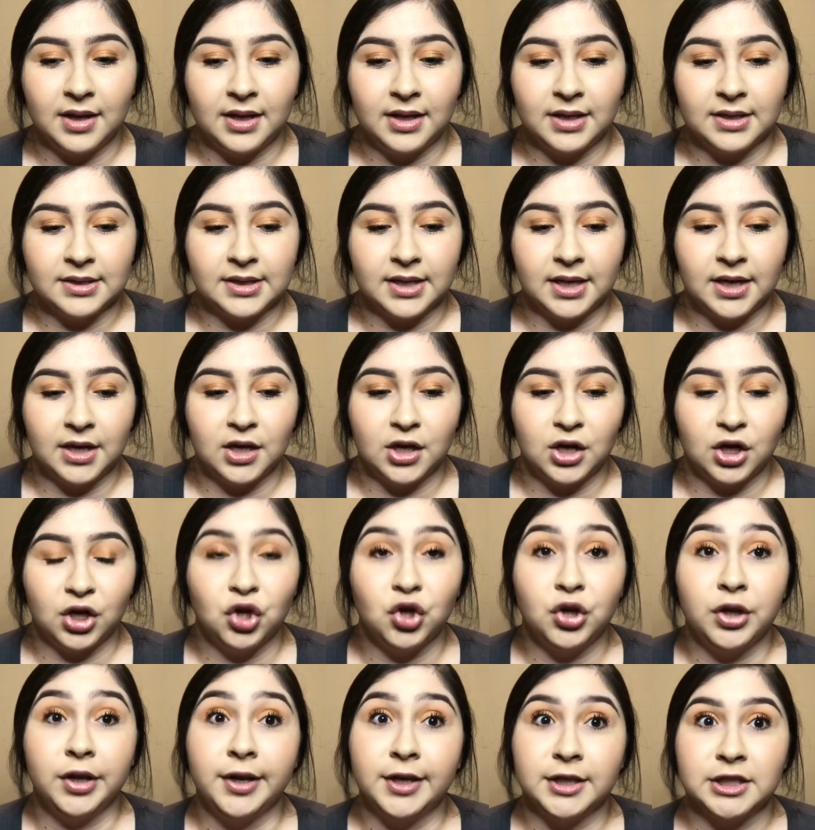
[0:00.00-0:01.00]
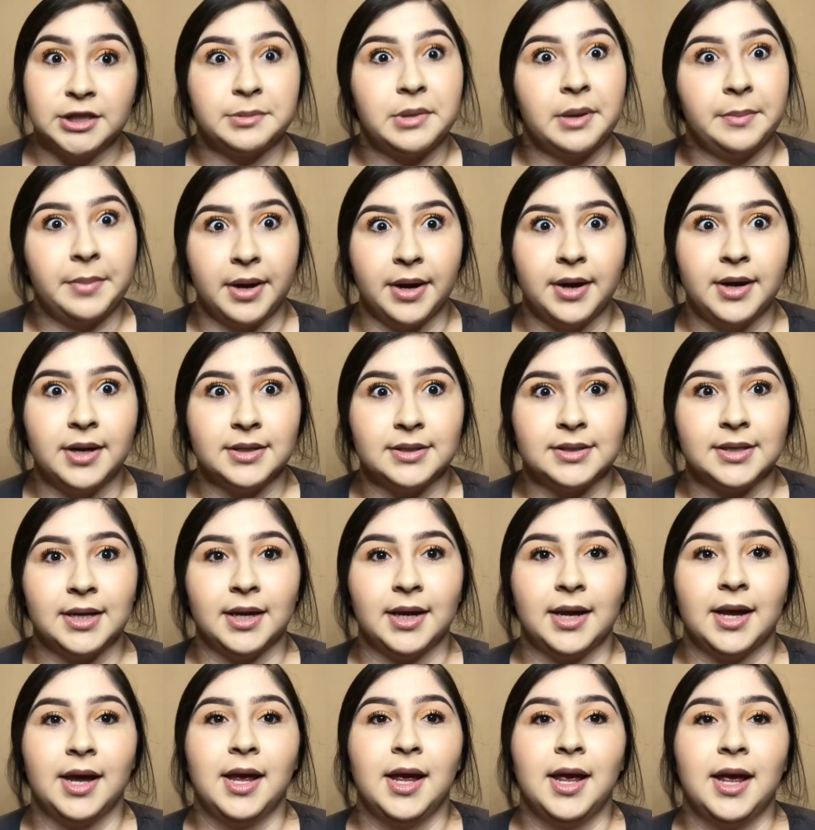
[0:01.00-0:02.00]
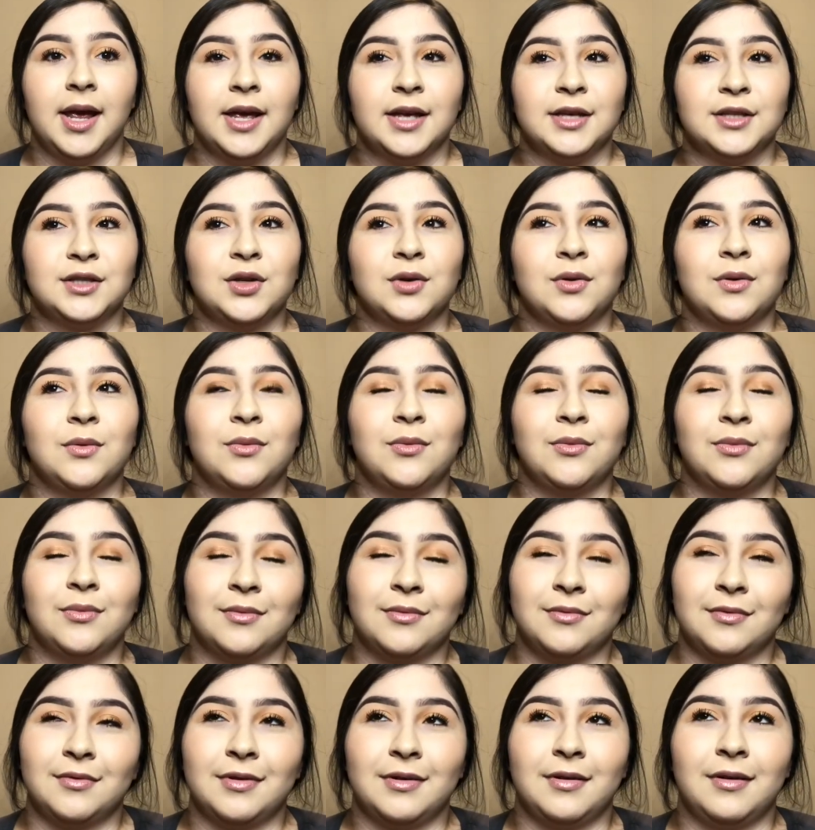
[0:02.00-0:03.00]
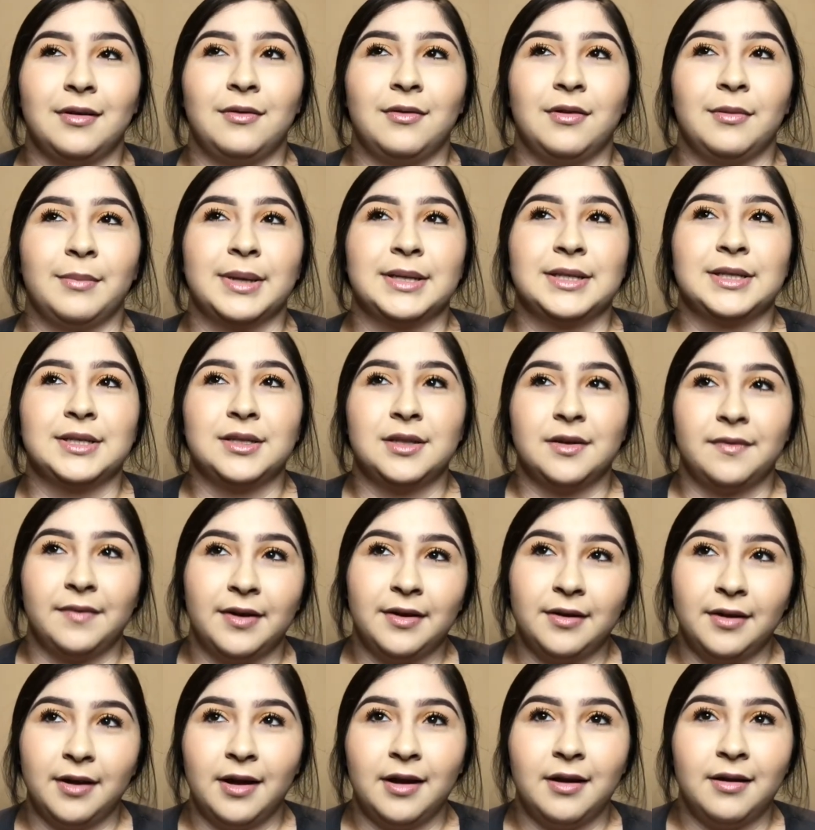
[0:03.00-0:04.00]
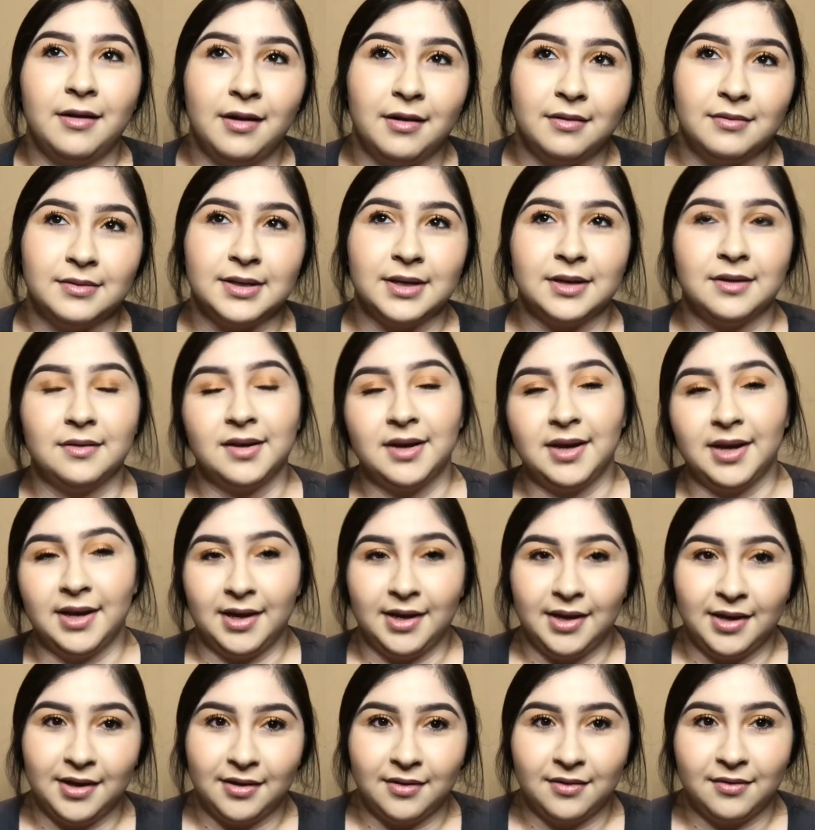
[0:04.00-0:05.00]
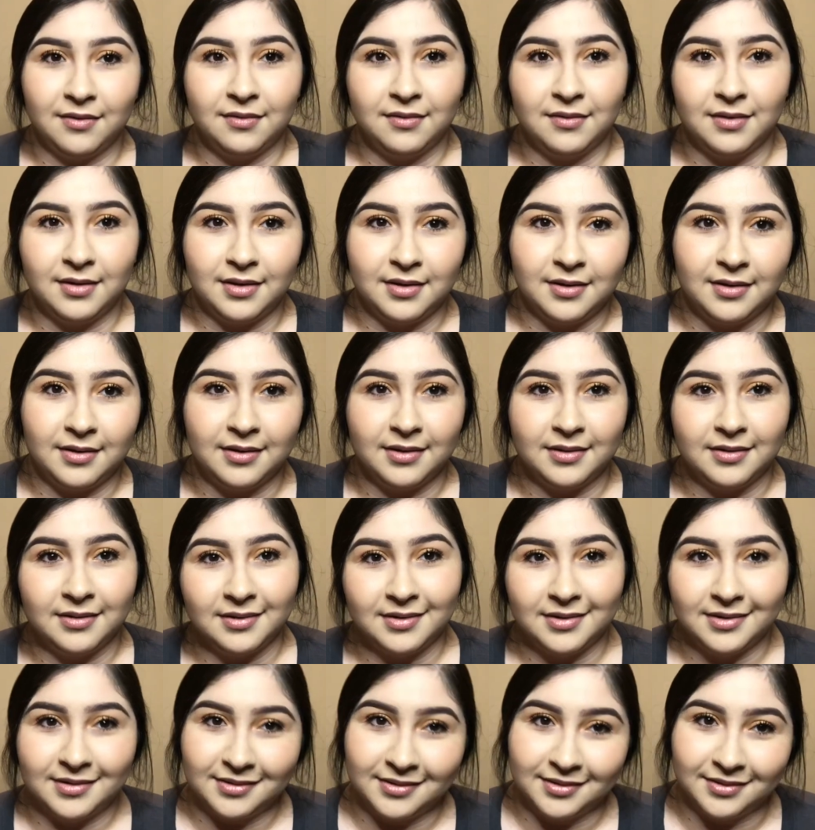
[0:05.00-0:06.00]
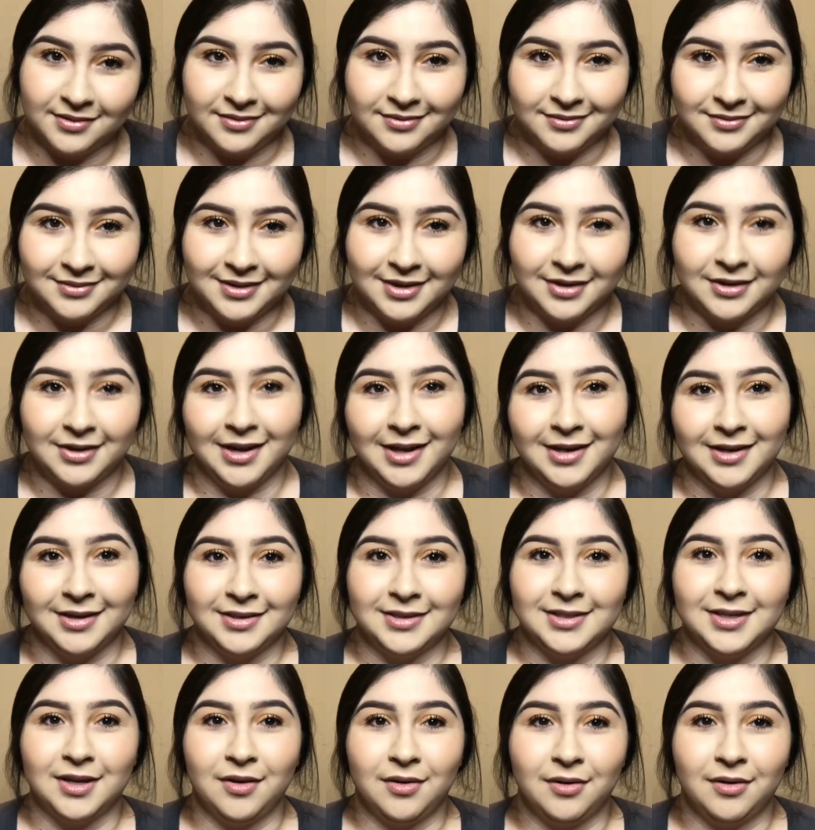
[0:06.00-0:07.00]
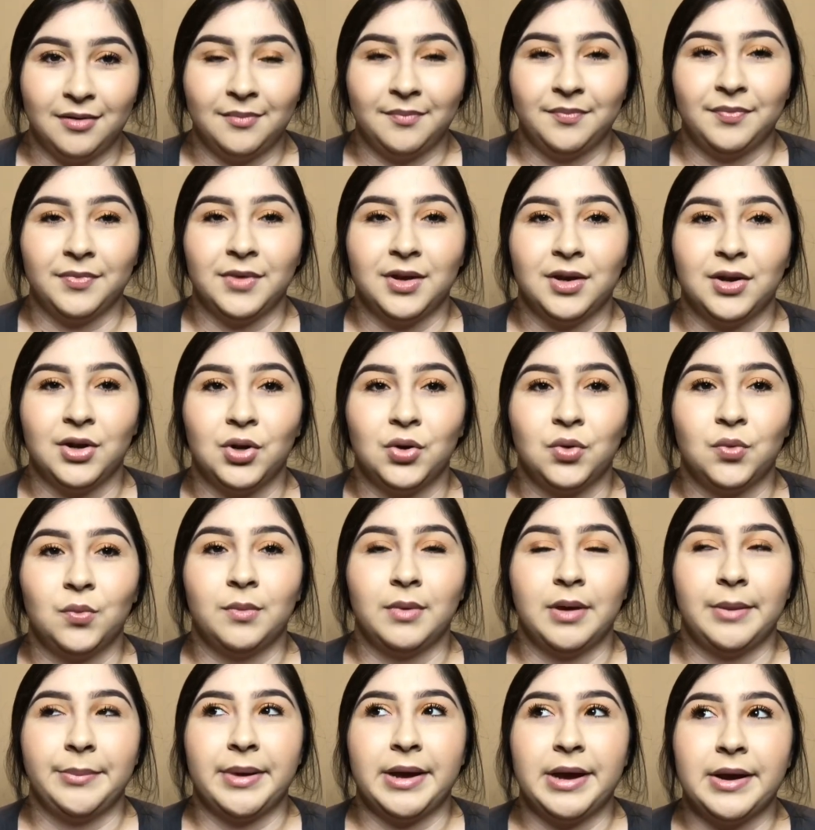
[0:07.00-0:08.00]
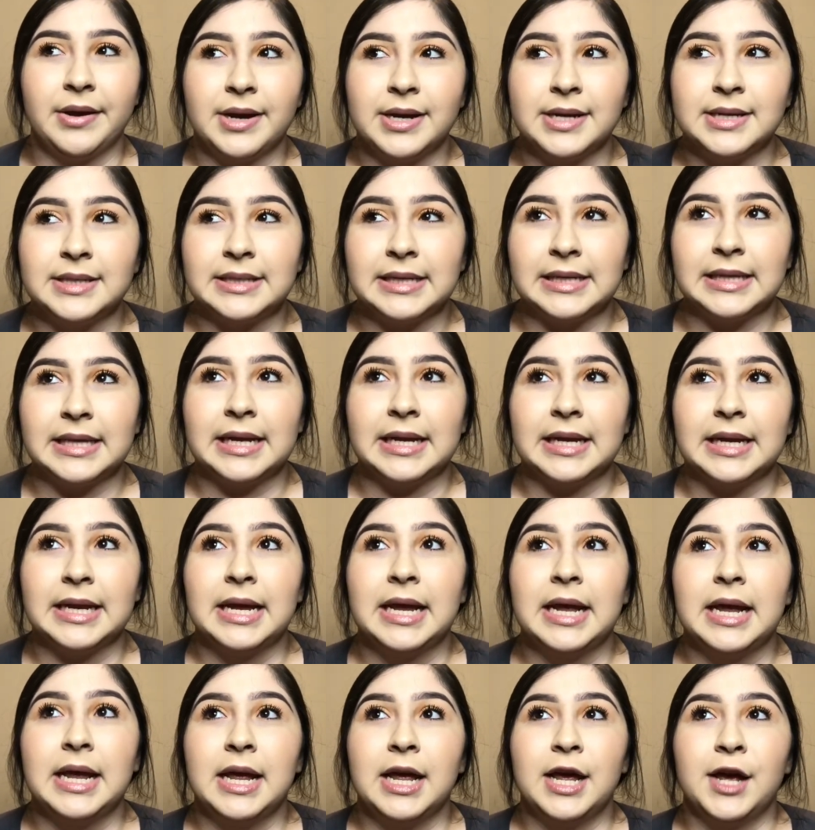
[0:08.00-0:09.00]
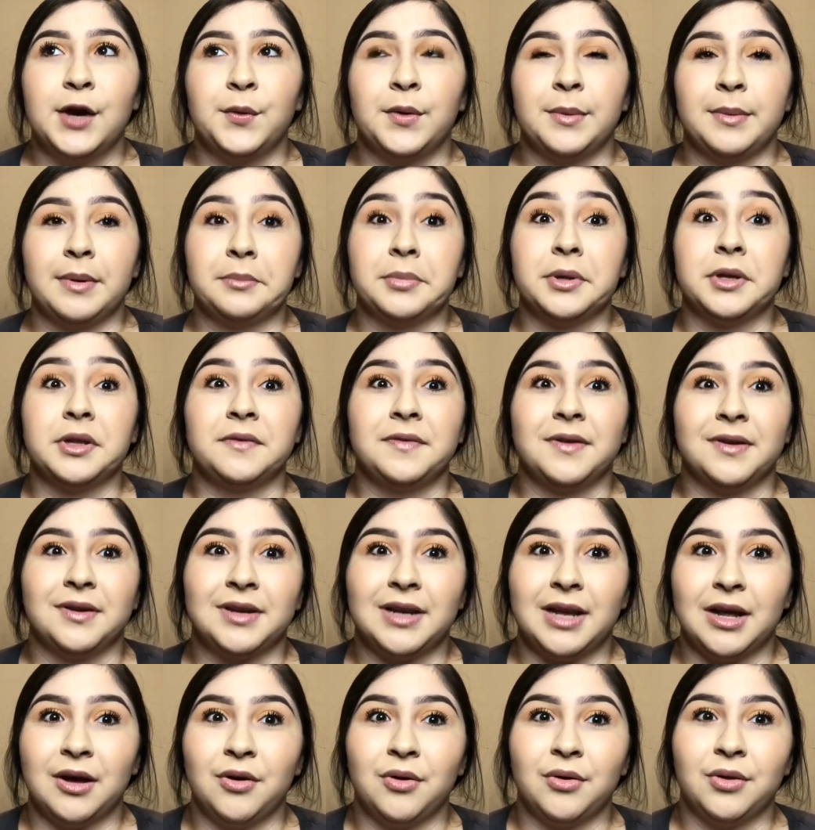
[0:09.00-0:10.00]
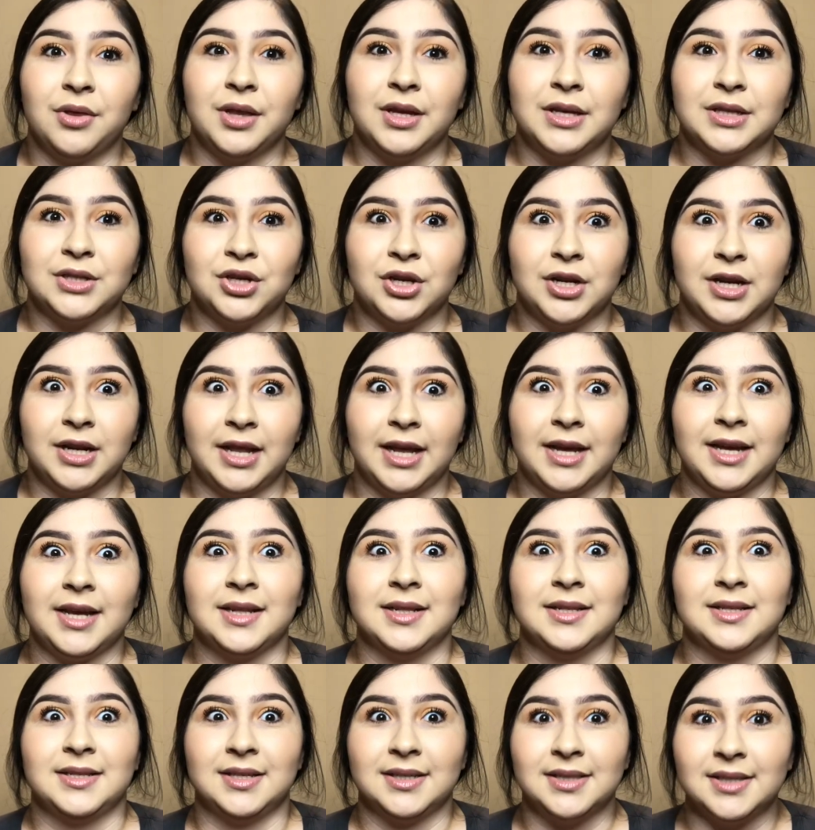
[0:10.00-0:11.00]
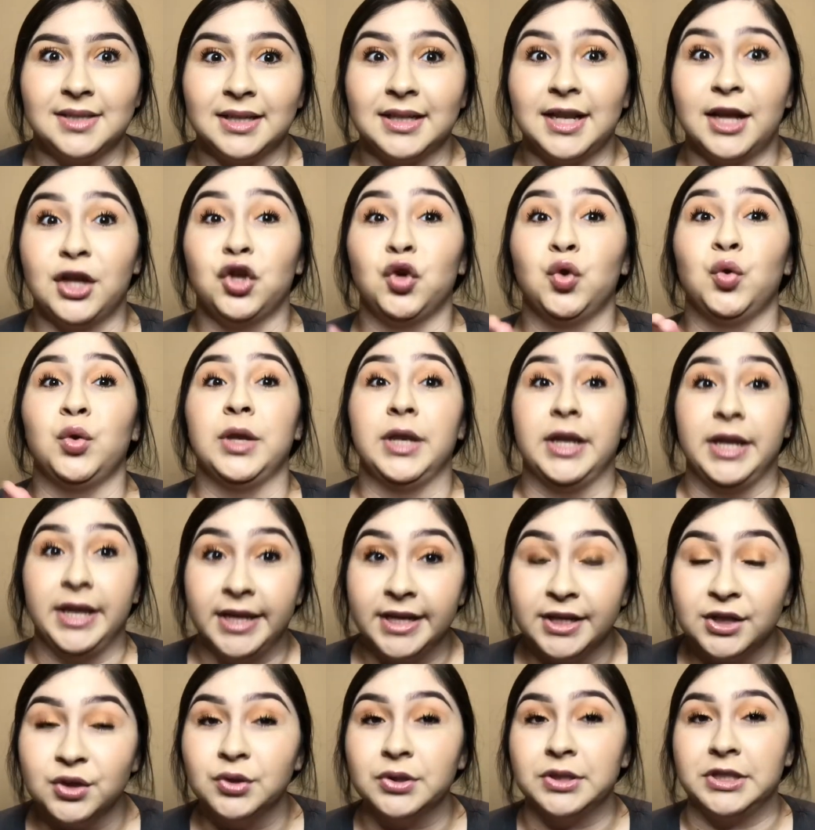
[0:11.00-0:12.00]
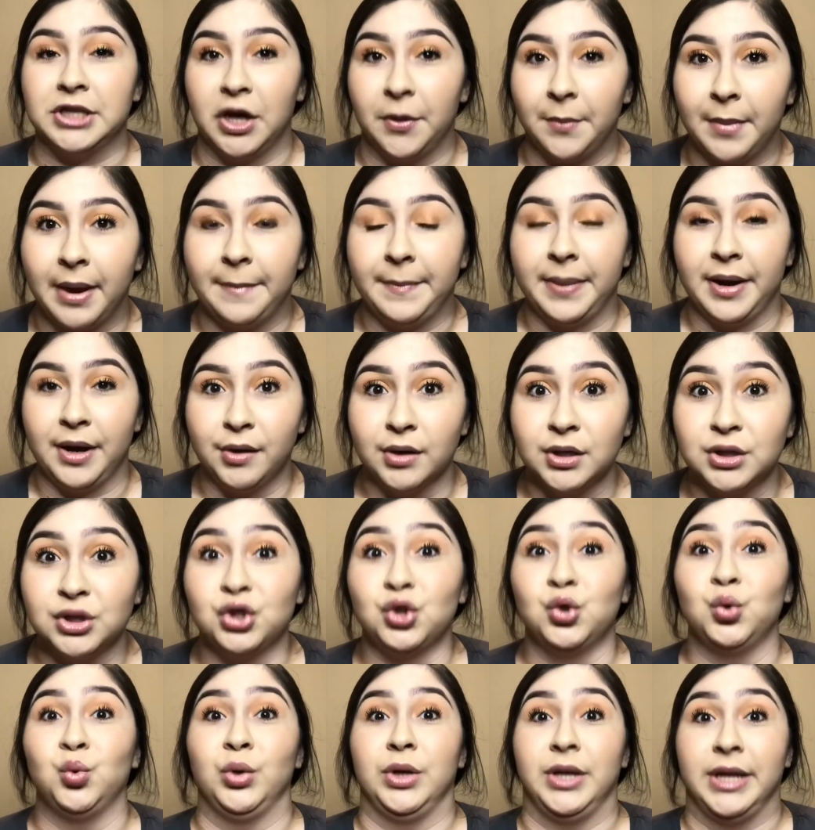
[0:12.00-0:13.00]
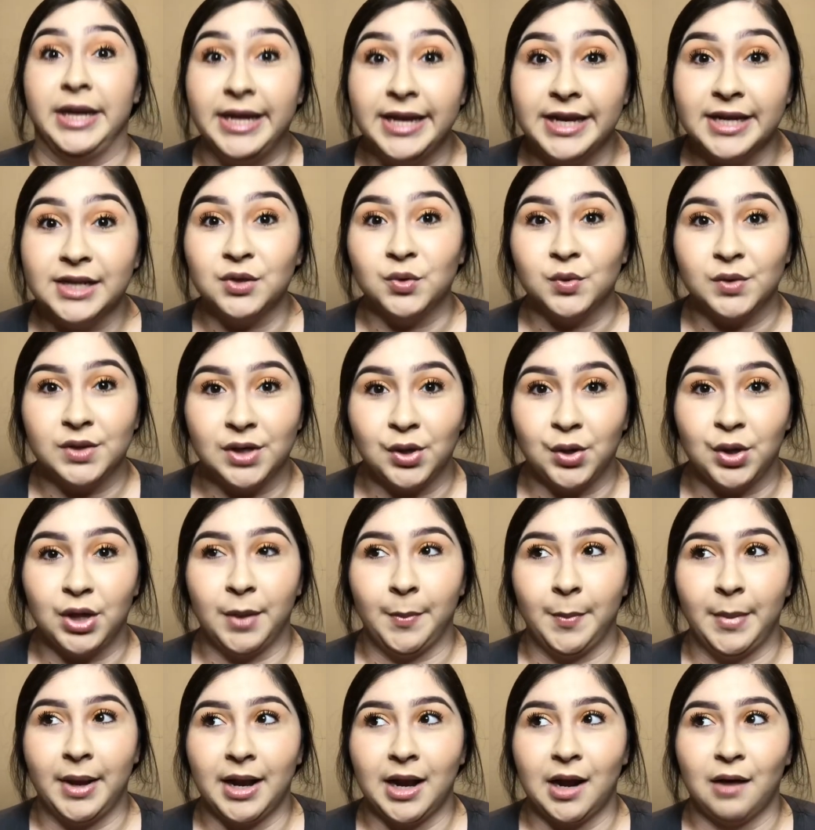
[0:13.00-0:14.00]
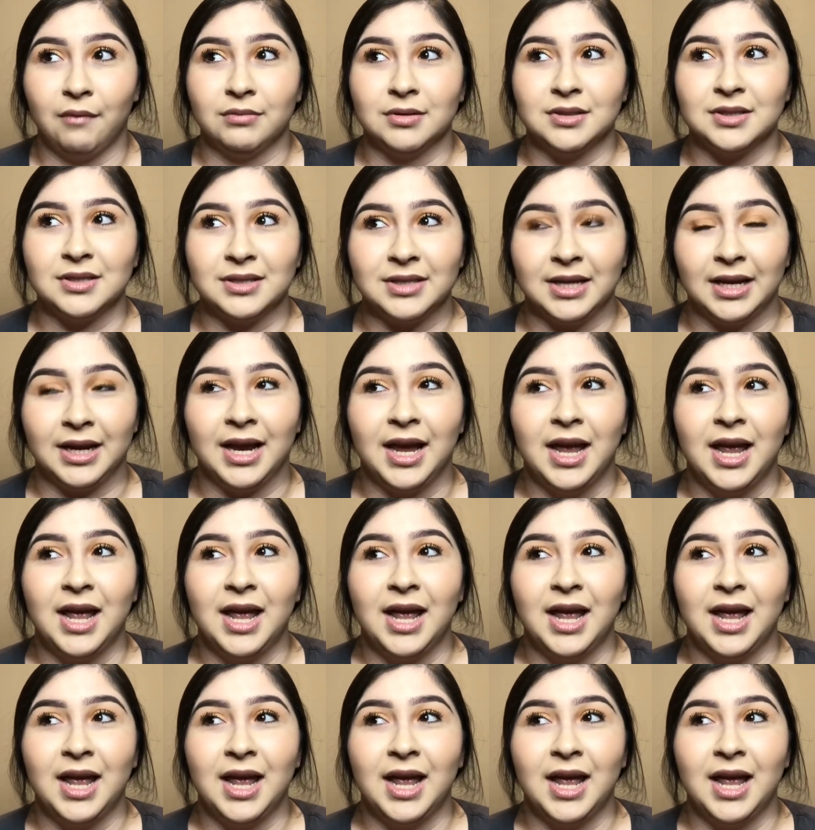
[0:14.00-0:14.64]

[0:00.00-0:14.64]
he's like, you need to tell my parents. Like, so when my sister found out, I was like, okay, you know, I don't know, I'll kind of tell, you know, my parents. And then when my brother found out, they started, like, insisting, like, you need to tell my parents, you need to tell them. And I was just like,